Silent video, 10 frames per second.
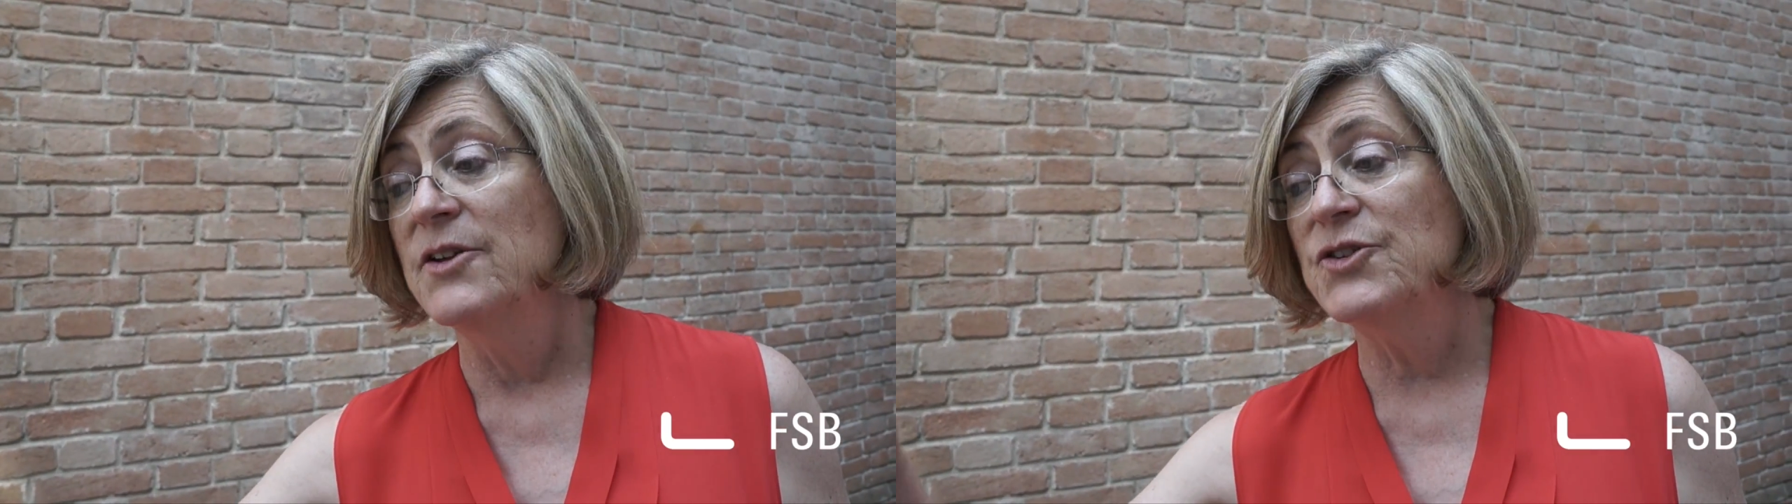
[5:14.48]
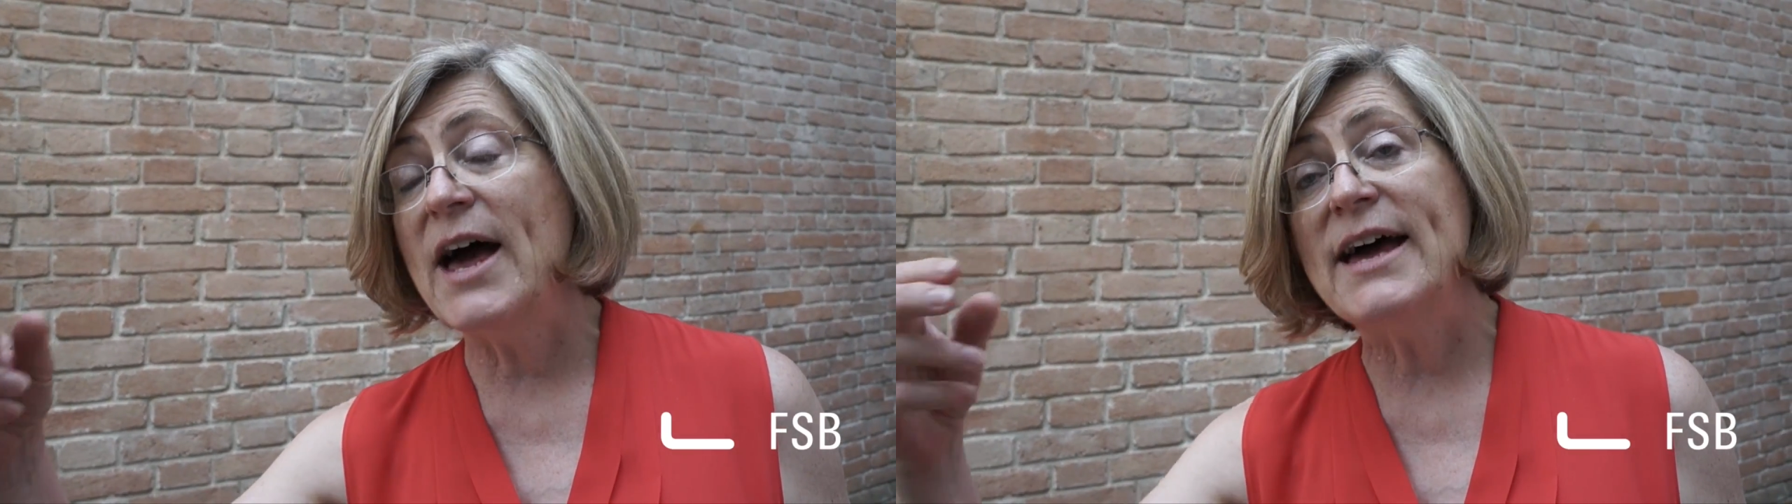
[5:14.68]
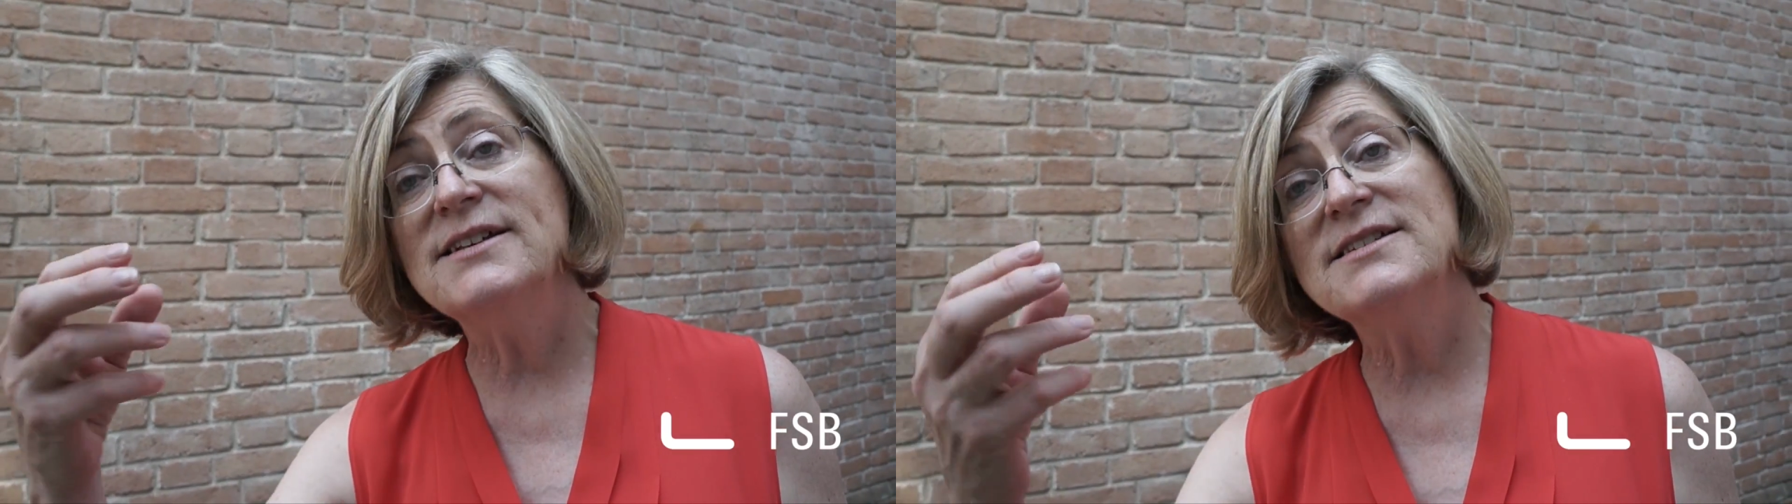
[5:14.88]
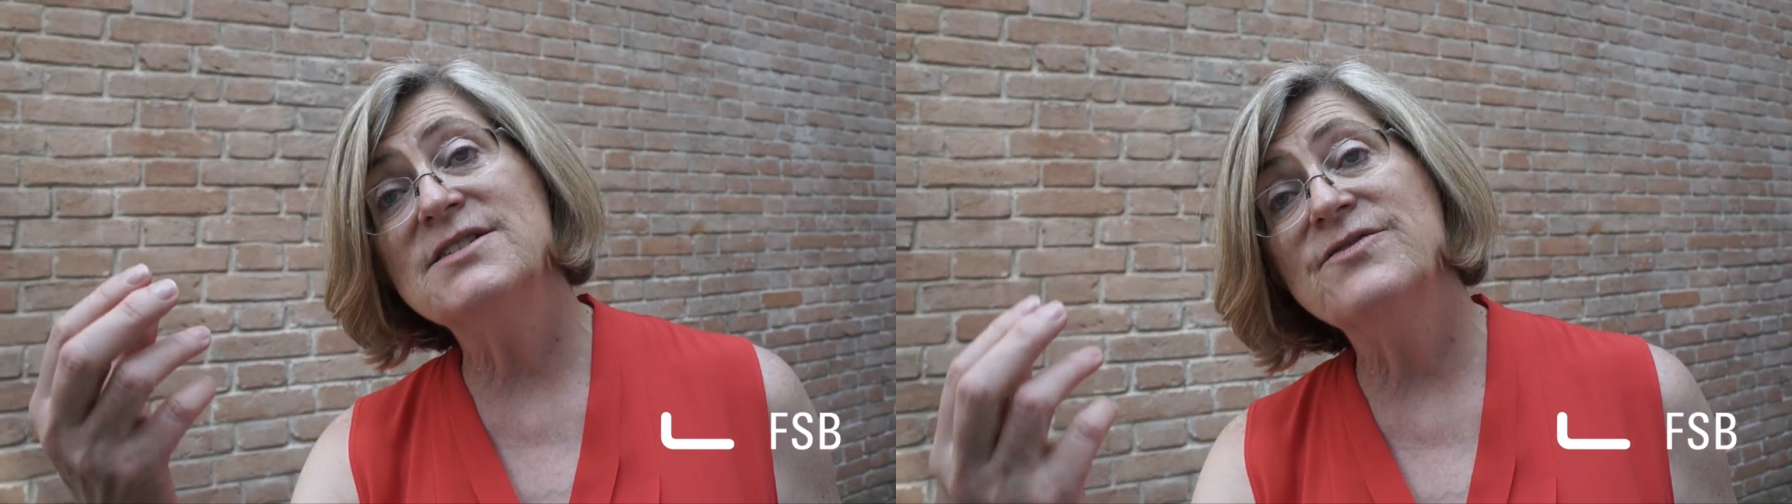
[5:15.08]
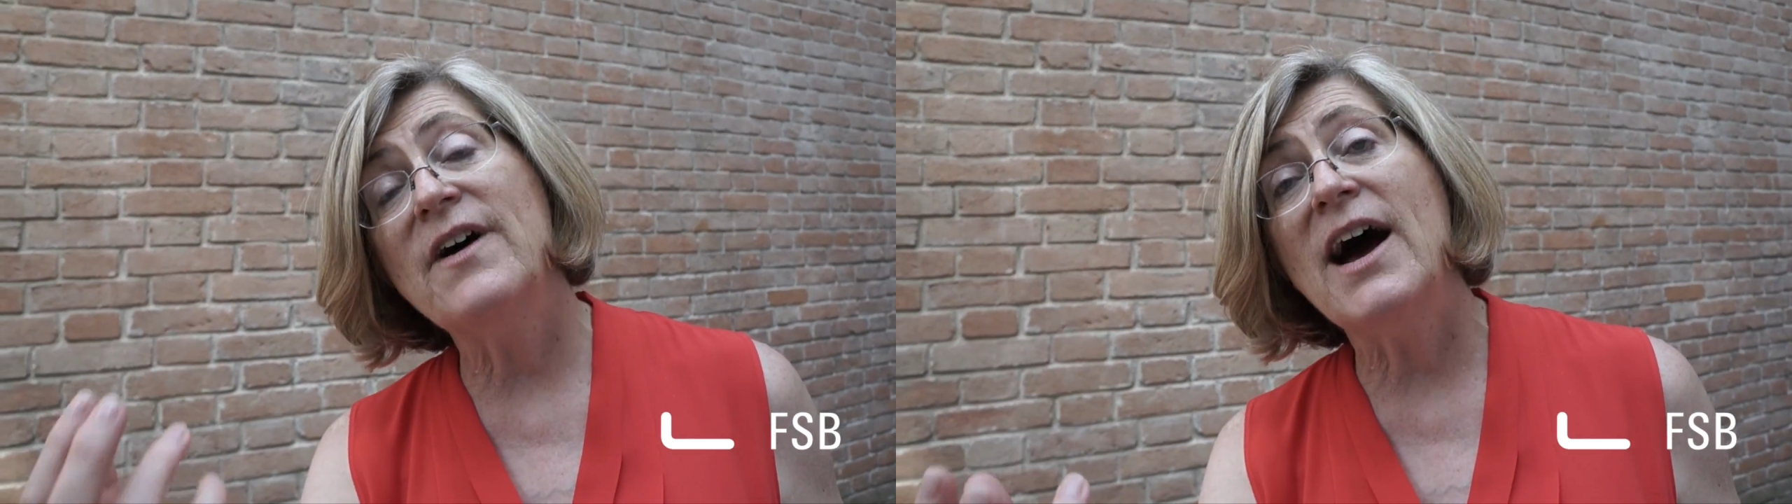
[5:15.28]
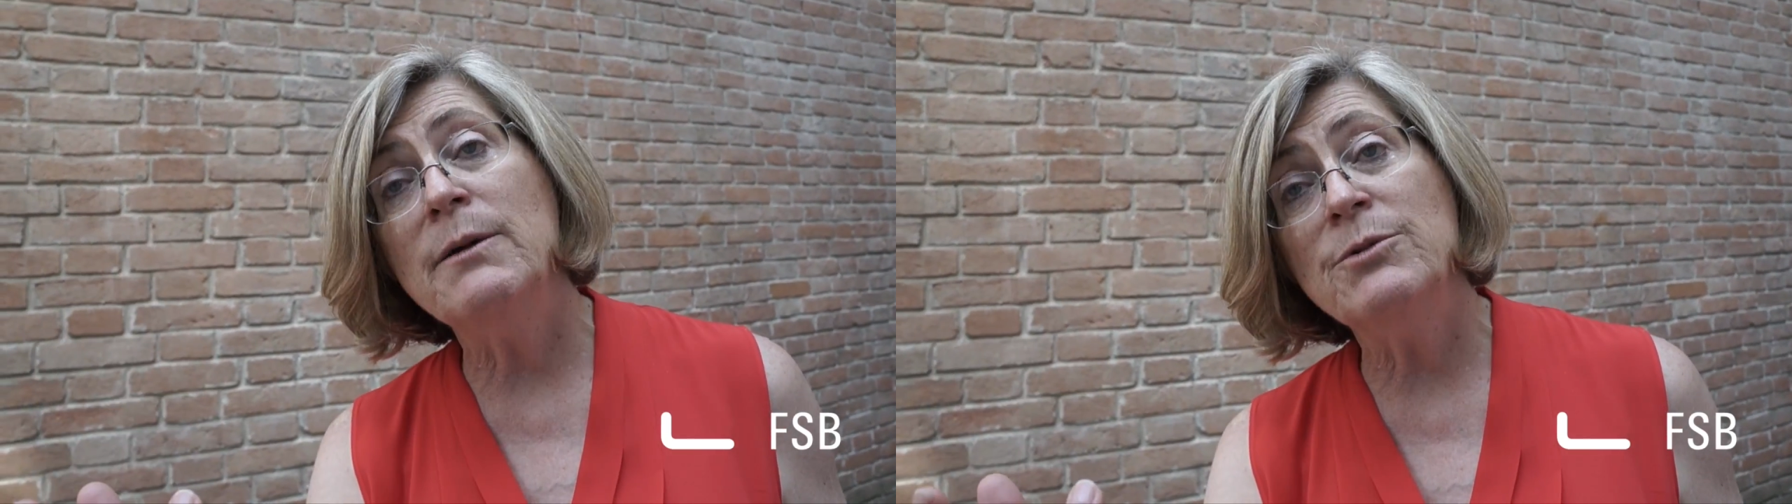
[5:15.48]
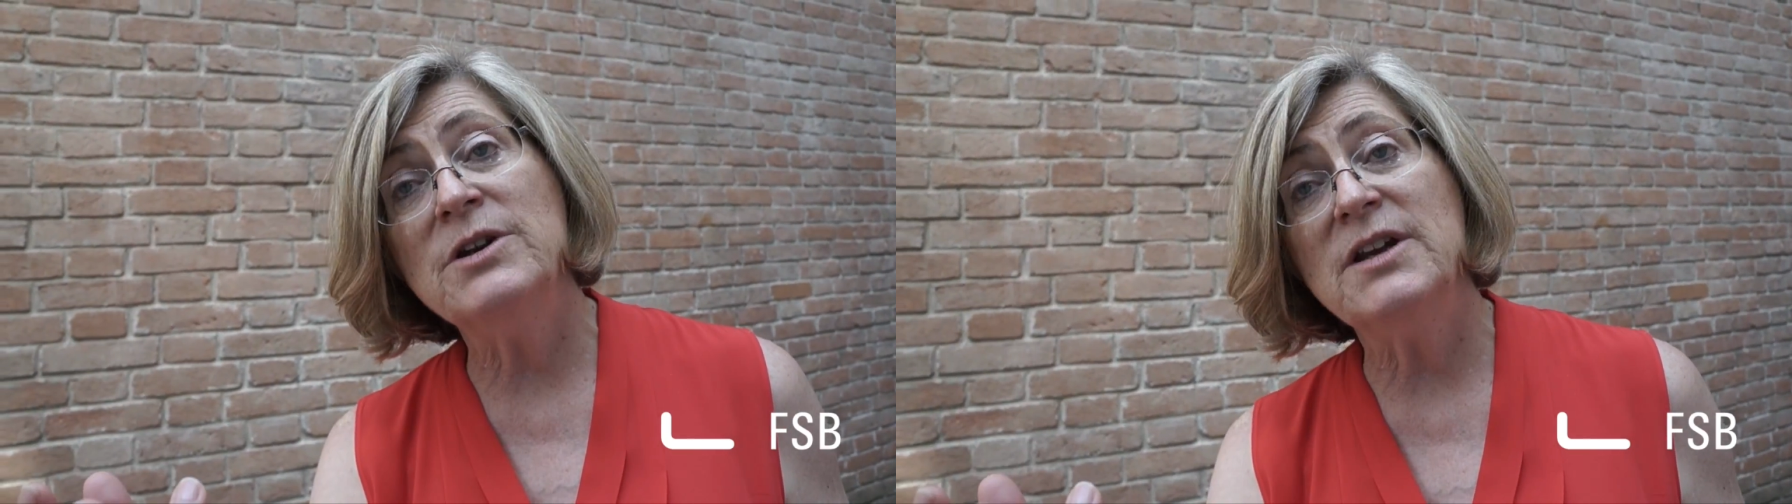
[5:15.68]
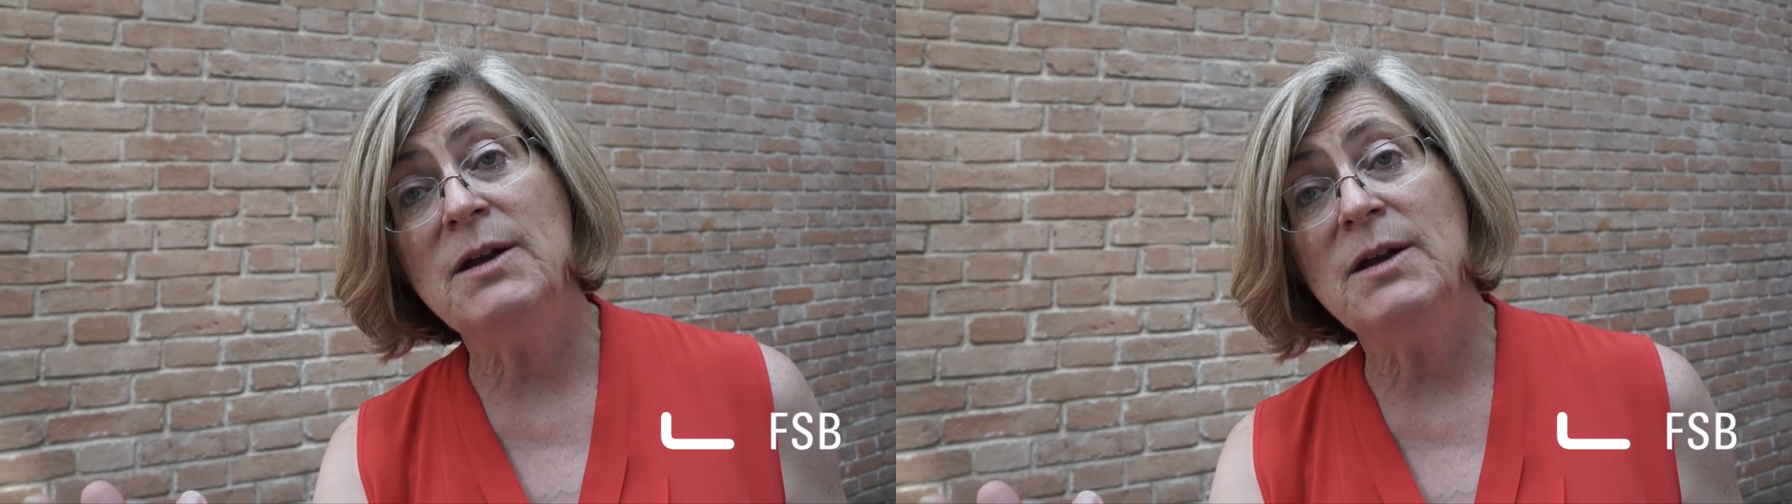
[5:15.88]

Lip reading: So how does this vibrant